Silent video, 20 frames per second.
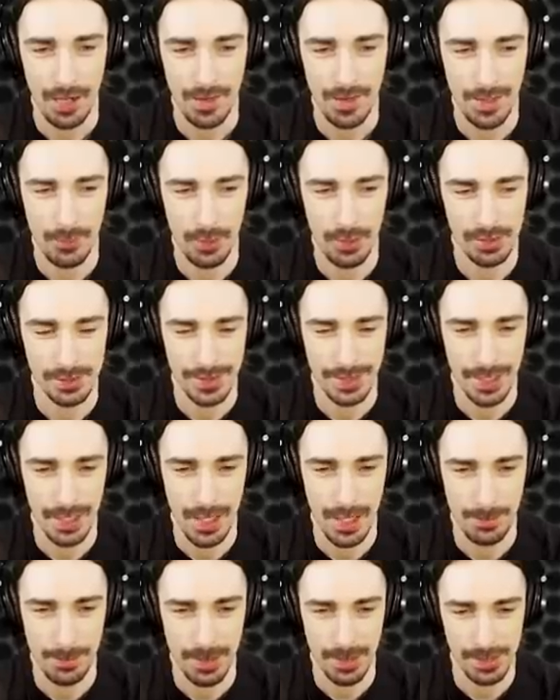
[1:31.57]
All right, well, get
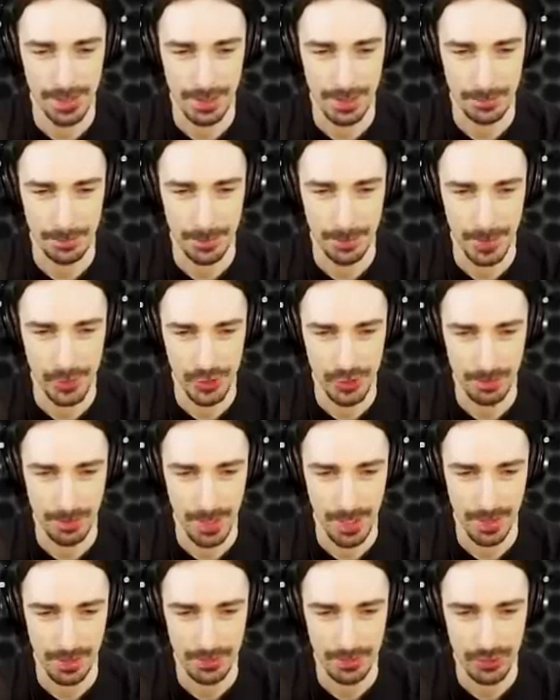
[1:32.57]
on building, build your
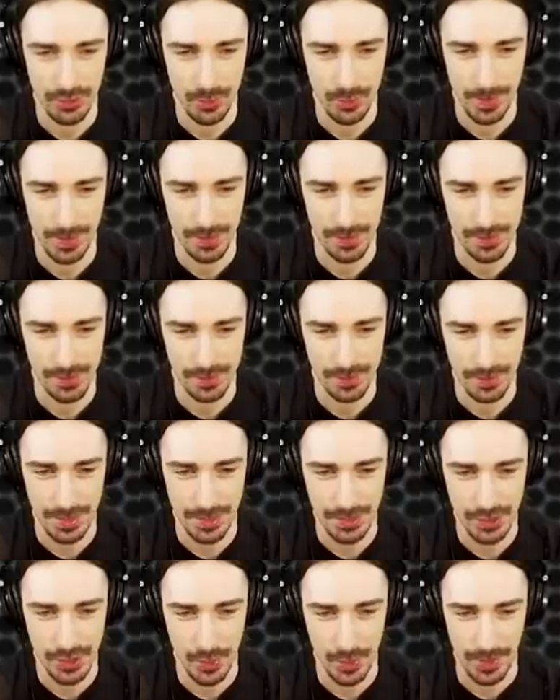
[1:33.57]
bike, two wheels,
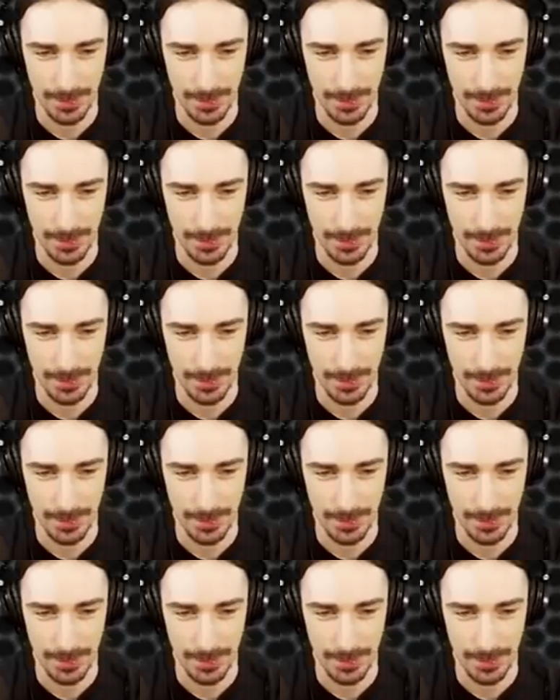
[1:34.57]
let's do